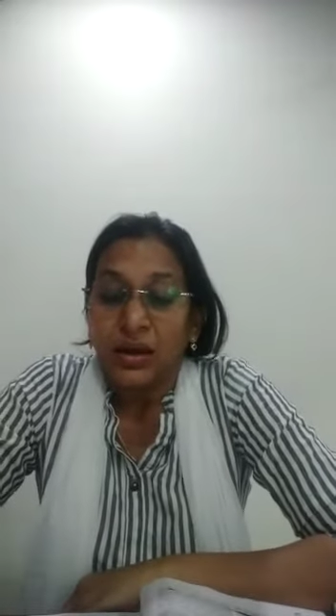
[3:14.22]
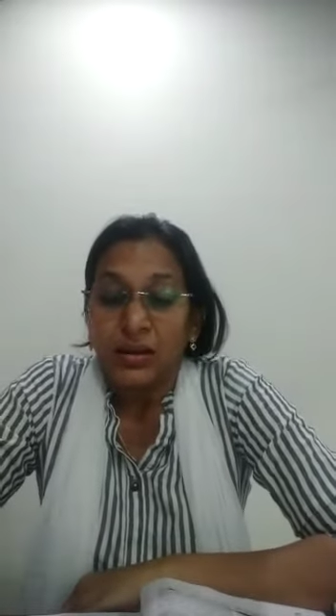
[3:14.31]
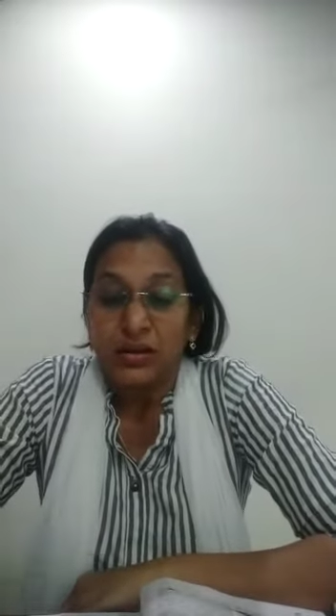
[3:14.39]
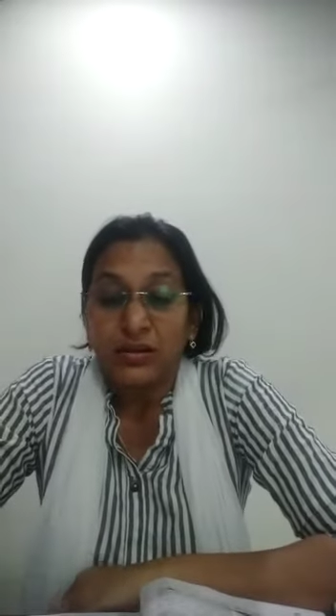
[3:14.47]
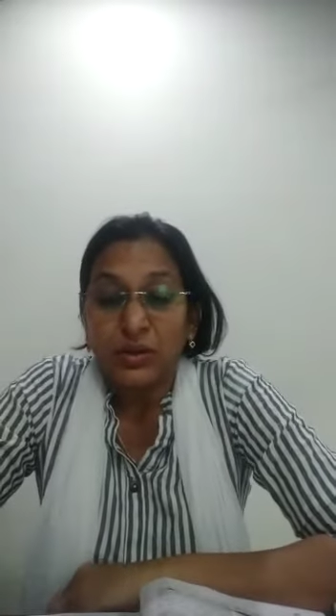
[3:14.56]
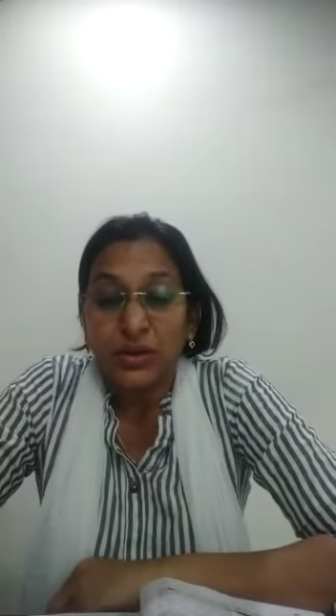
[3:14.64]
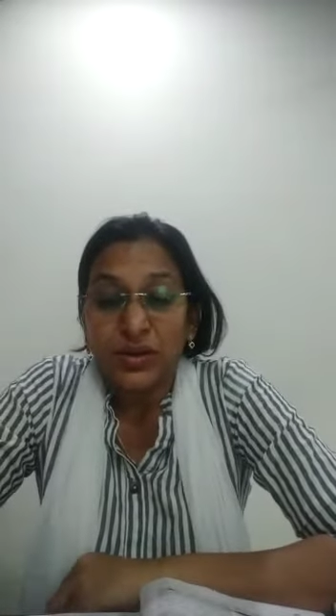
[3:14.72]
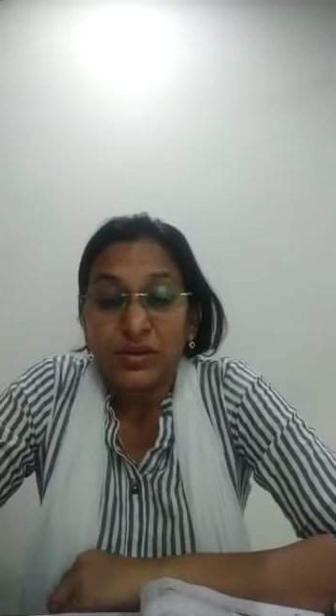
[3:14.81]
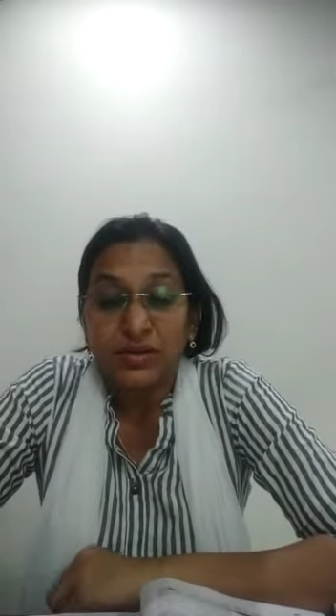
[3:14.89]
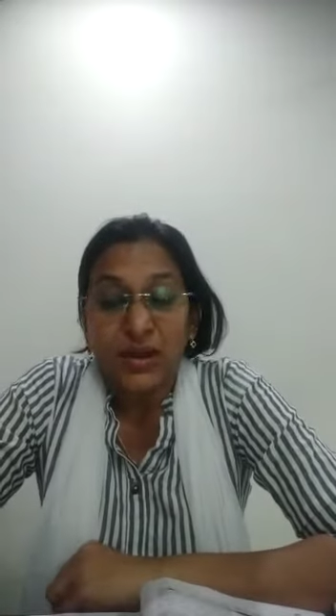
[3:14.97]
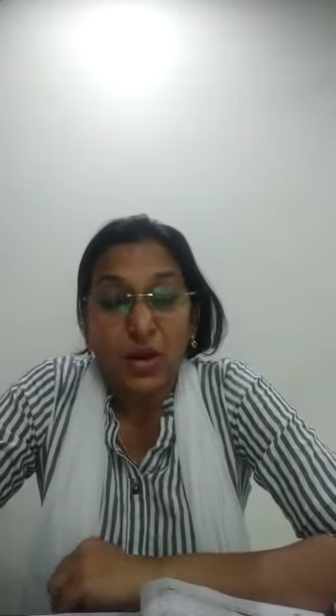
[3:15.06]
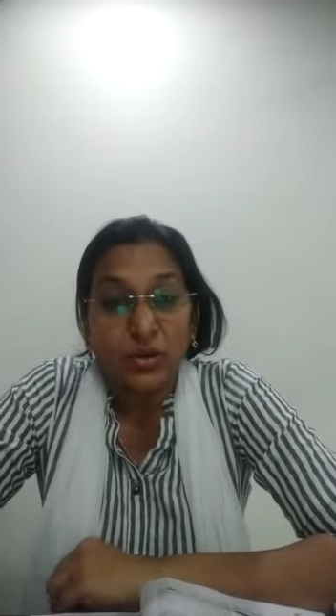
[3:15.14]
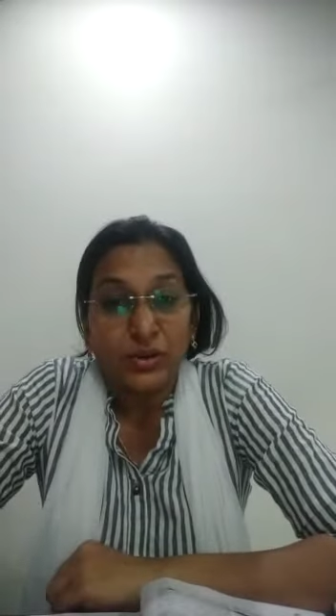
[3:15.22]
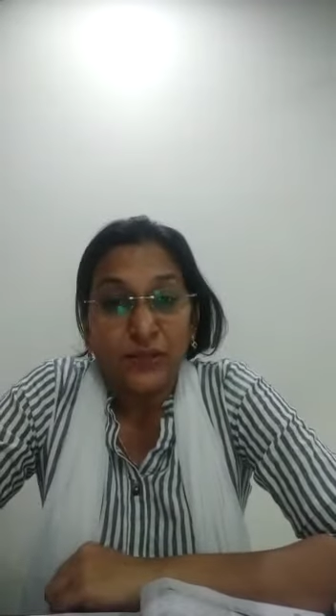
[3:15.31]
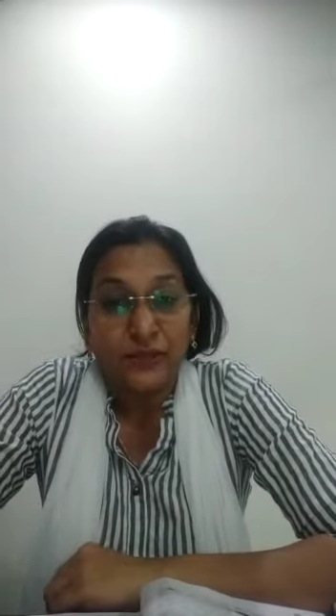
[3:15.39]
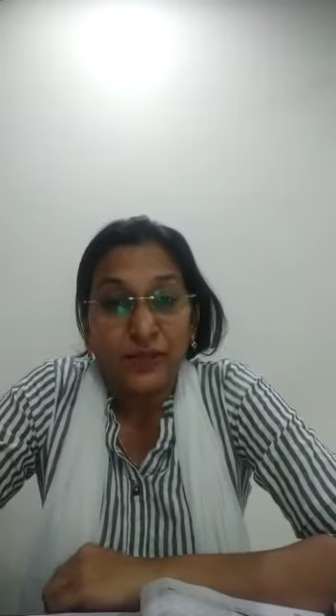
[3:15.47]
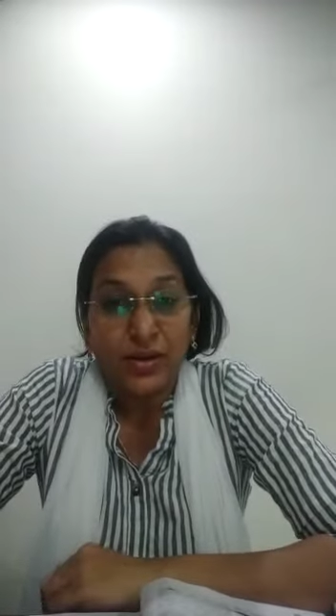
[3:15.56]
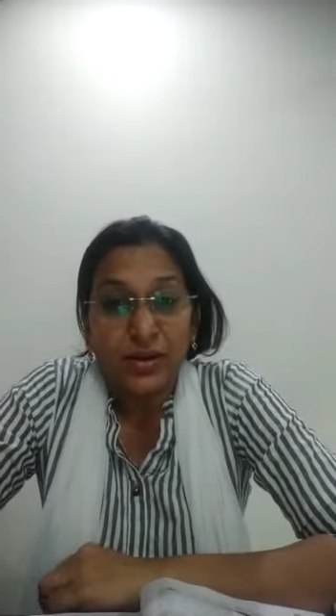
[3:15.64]
So this South
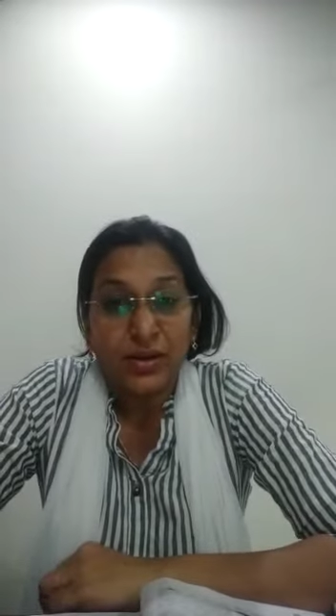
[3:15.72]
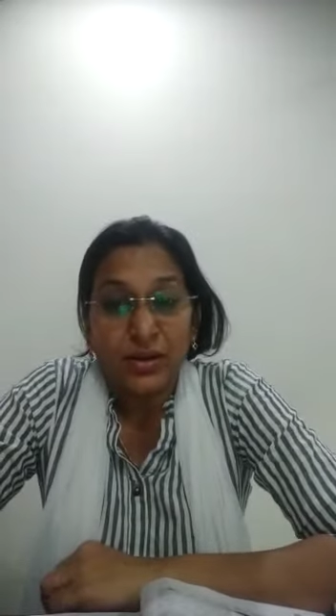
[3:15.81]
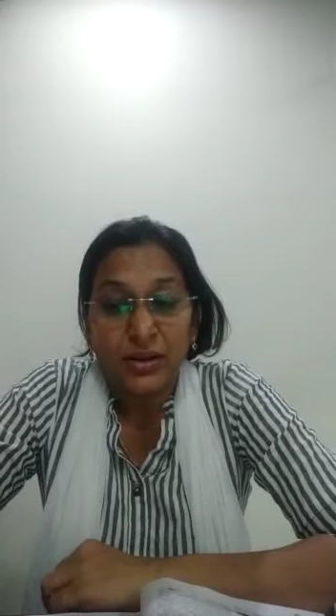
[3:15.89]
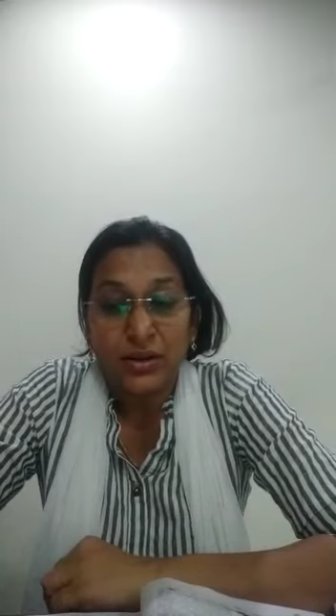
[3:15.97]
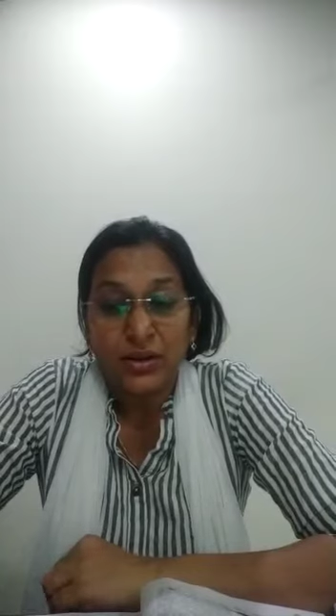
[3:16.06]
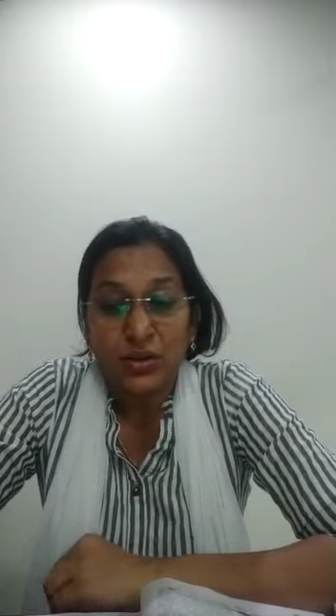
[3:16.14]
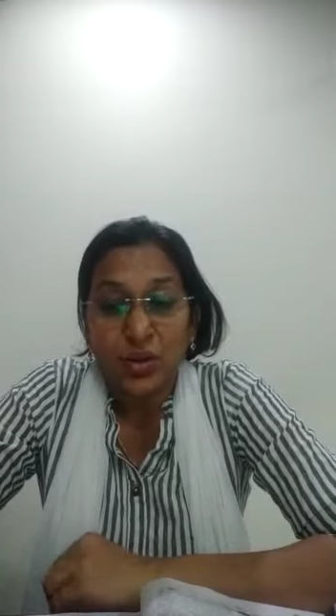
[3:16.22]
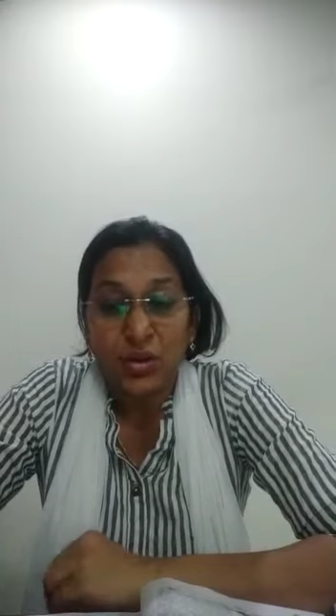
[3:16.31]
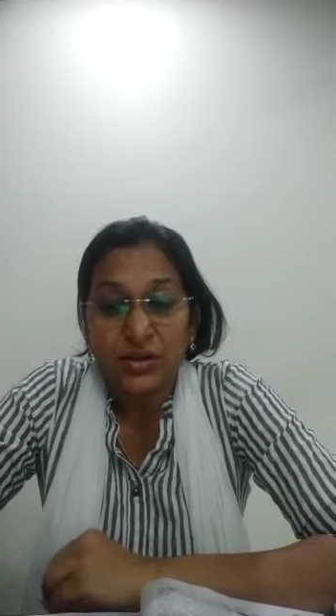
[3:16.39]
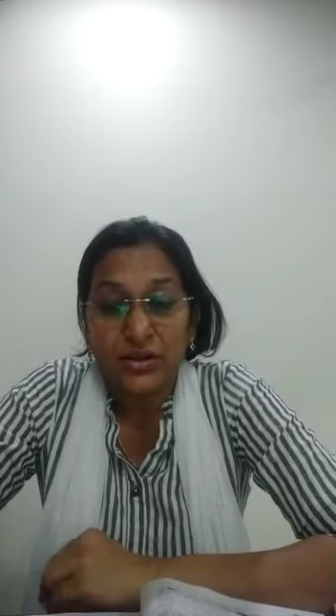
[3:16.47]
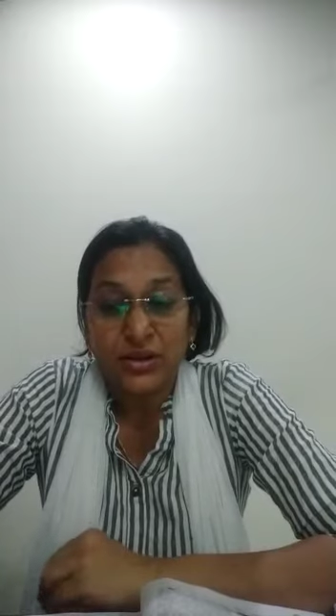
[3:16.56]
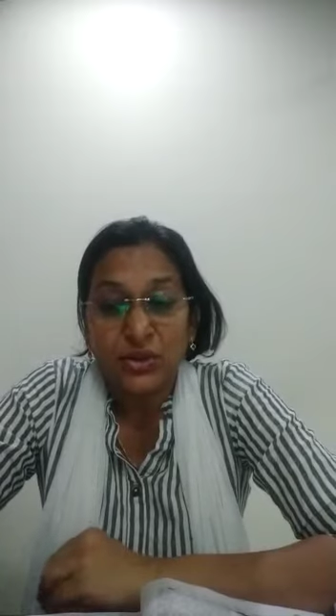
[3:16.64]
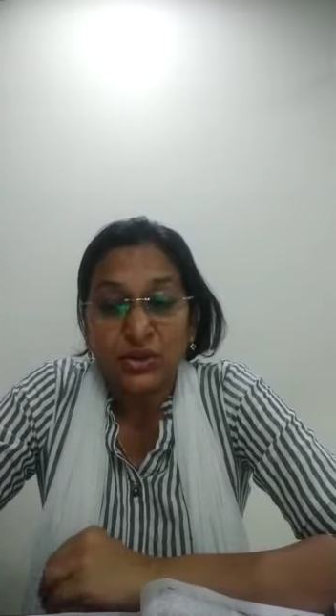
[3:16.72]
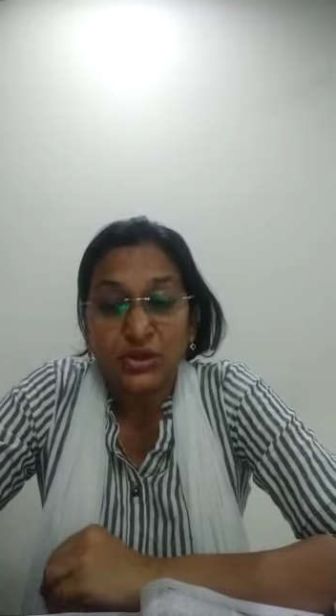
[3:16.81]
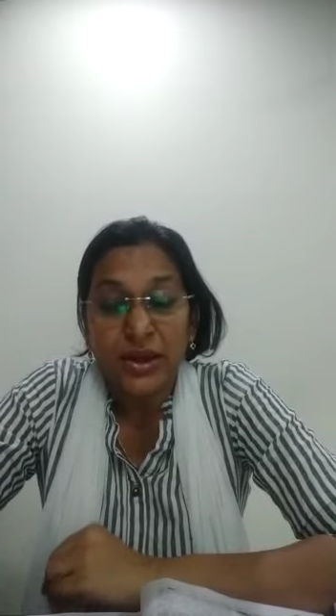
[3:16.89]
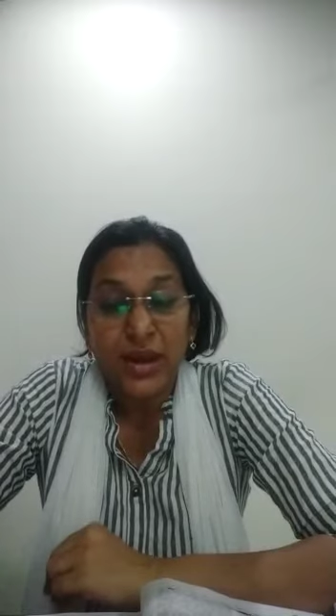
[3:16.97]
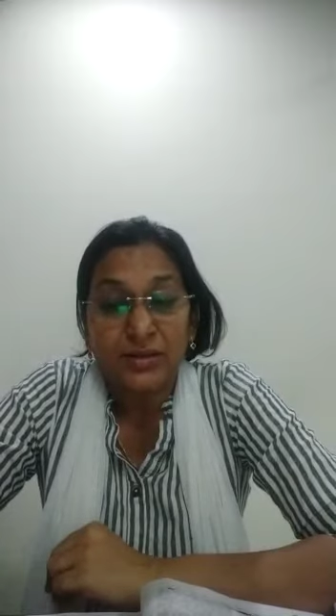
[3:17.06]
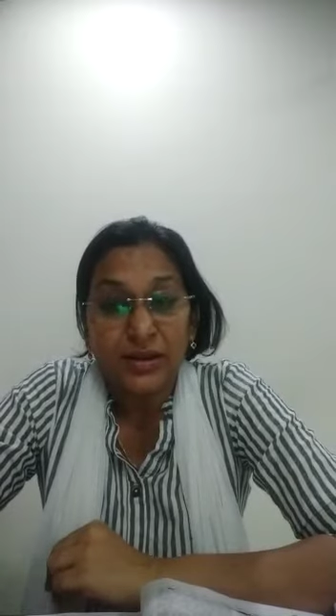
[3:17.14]
African constitution
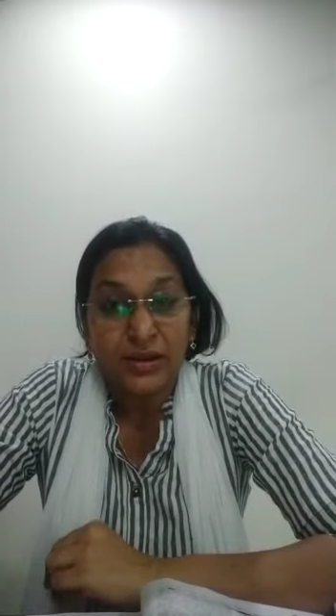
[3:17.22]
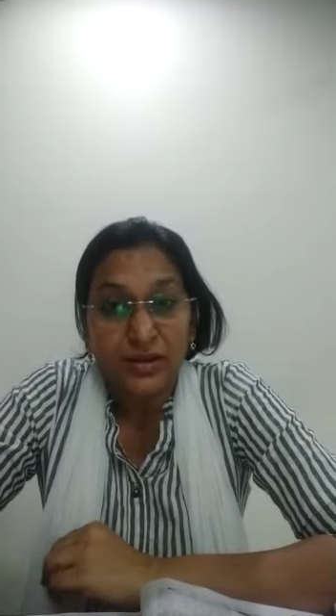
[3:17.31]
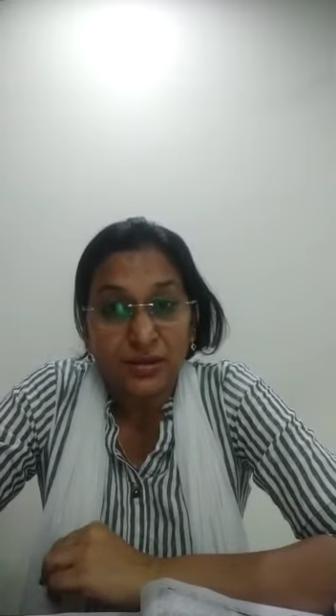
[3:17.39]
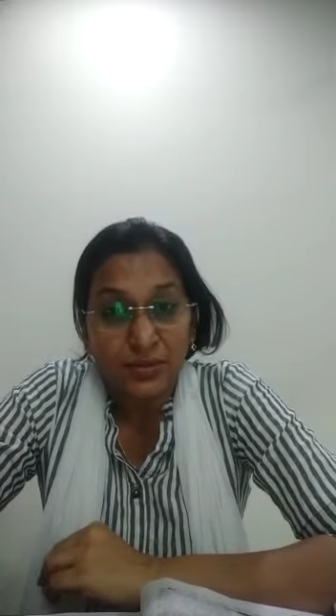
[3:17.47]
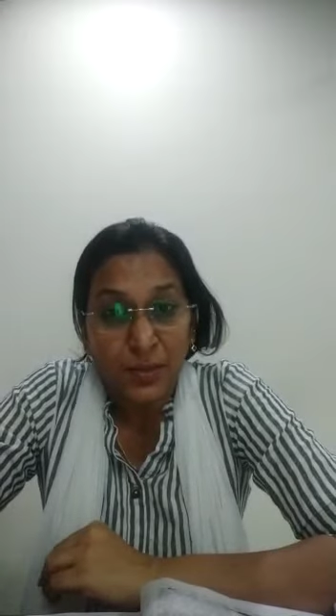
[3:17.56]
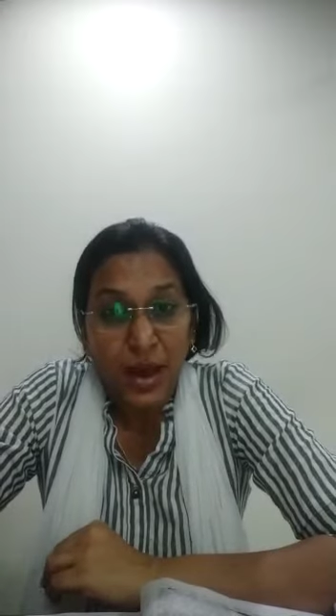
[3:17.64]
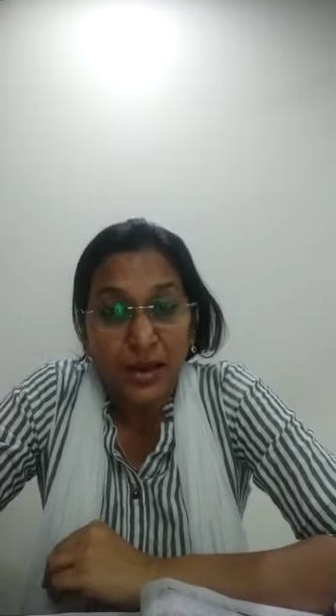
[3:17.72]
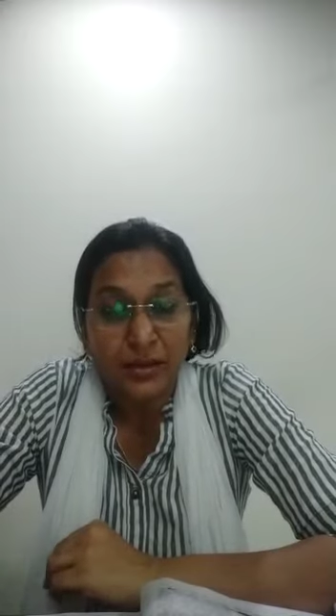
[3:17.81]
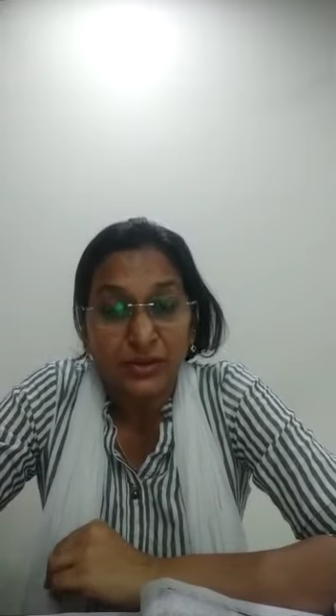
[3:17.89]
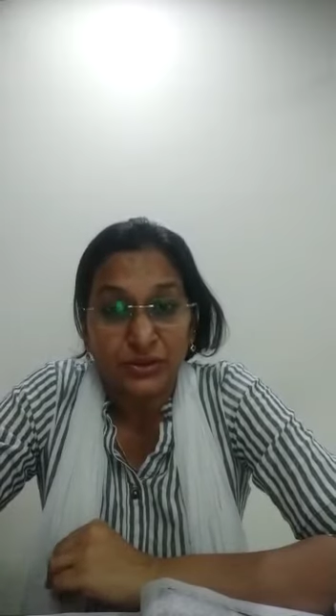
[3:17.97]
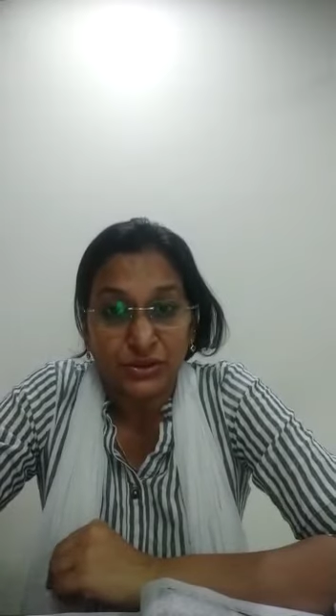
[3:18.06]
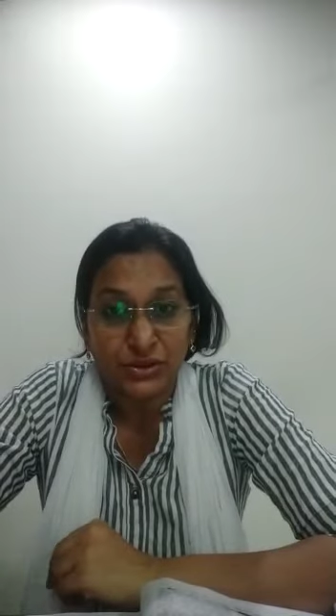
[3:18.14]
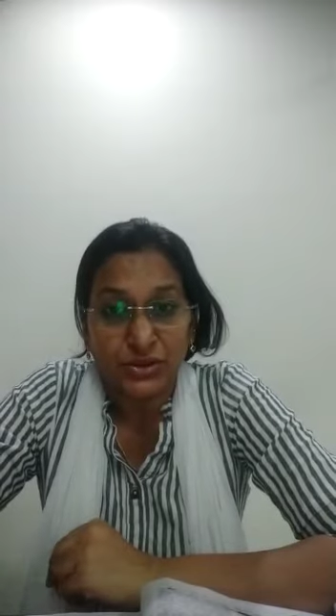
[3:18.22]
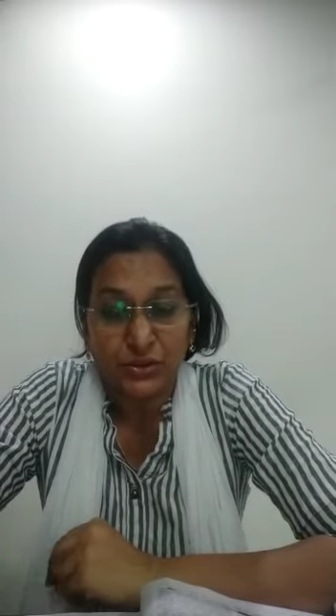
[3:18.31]
has inspired,